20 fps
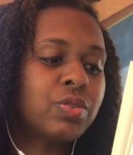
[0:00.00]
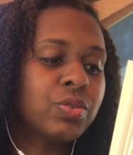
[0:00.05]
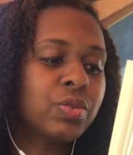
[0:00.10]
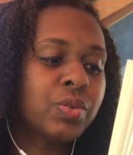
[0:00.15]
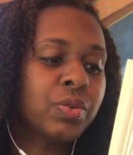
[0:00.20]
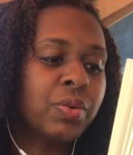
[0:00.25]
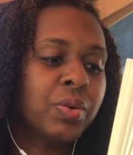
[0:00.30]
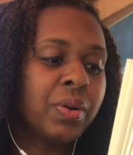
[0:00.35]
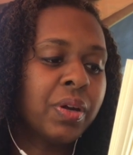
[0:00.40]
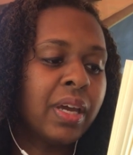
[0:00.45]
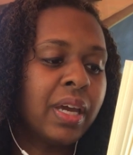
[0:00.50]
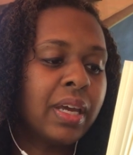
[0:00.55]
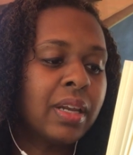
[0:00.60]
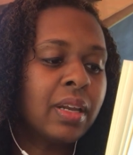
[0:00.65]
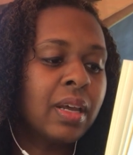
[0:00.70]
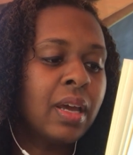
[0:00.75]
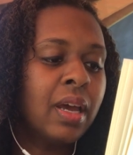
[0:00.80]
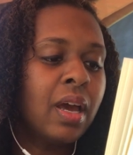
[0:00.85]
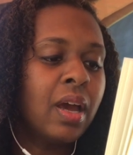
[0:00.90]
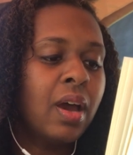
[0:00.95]
jewelry,
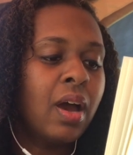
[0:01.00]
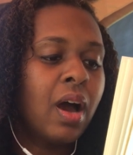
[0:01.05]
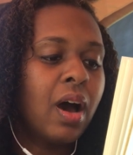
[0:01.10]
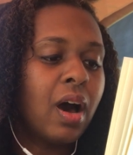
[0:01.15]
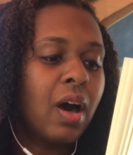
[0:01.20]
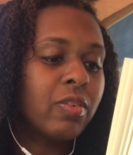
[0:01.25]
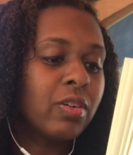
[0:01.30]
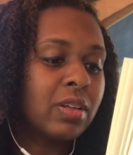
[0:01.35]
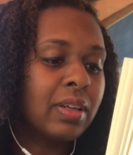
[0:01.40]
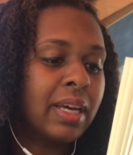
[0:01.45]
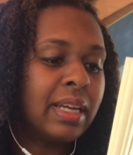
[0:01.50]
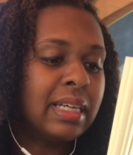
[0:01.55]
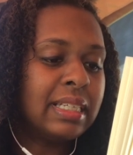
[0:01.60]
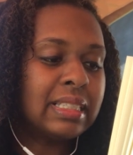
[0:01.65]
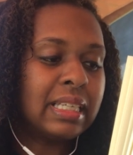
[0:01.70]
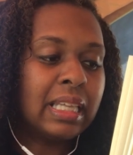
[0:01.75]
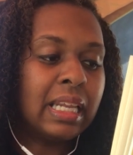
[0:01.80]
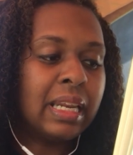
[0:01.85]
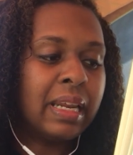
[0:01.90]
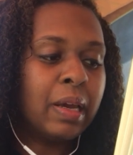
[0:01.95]
and other
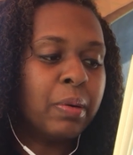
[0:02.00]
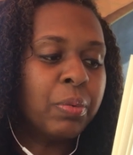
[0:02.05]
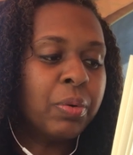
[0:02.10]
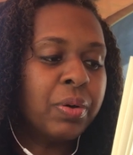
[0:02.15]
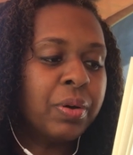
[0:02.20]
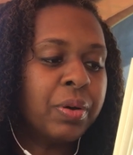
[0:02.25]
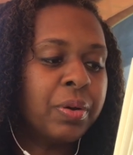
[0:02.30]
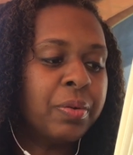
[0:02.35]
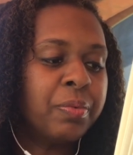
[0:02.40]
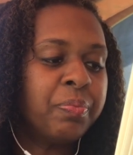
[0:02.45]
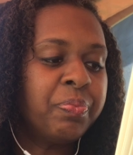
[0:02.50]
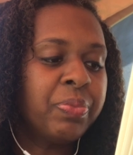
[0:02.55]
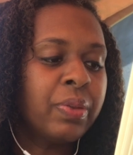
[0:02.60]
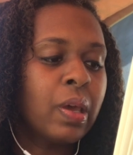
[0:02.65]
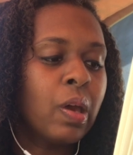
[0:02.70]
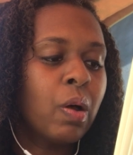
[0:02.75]
ladies in the neighborhood,